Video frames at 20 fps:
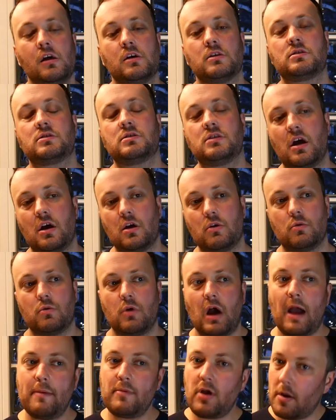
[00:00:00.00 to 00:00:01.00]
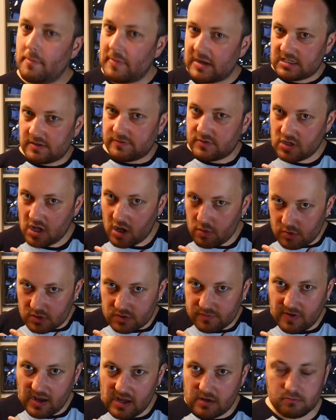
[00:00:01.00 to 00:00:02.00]
So, I'm not a massive Star Wars
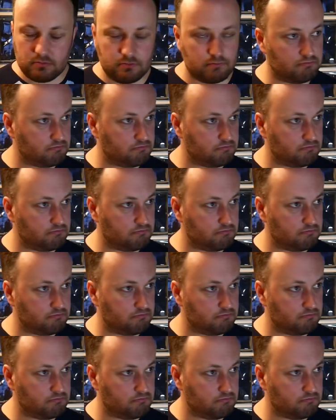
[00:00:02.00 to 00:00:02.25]
fan.